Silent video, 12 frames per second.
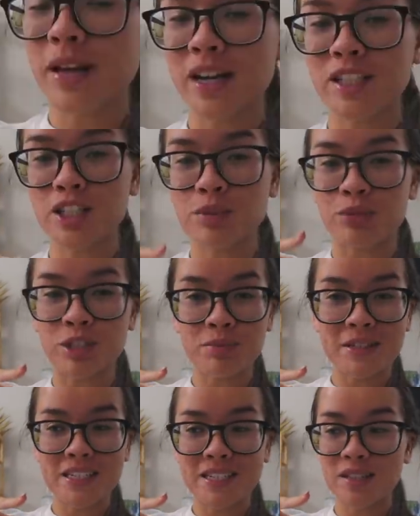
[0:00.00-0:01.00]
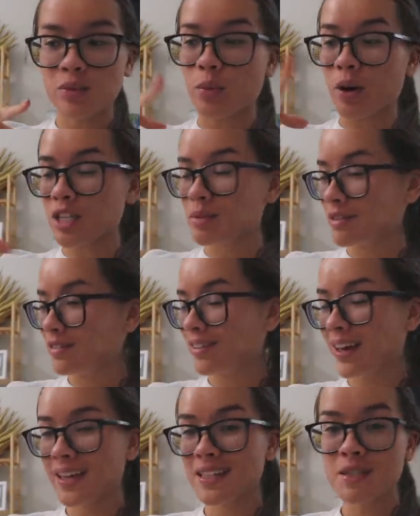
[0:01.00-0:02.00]
I just brushed my teeth, washed my
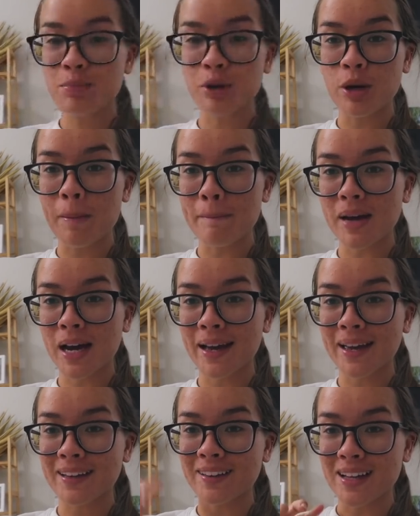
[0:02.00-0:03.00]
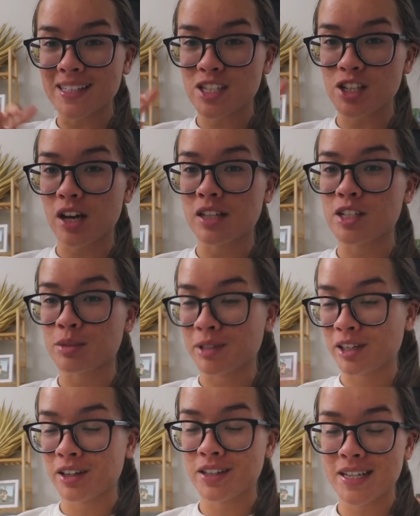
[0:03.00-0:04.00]
face, put my glasses on, took my
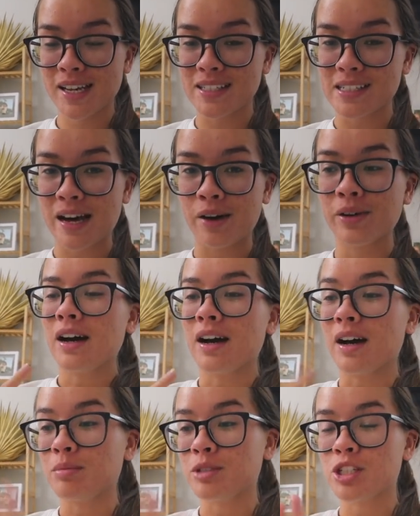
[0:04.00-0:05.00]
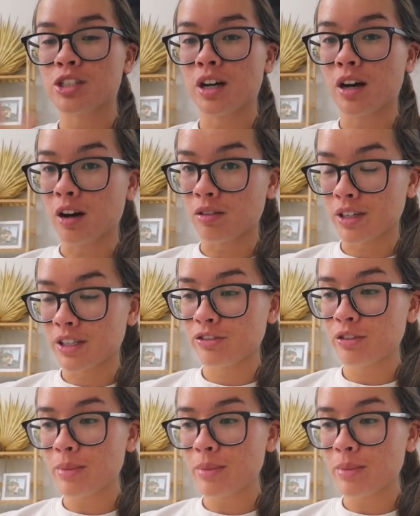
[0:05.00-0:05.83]
contacts out, um, just got all ready for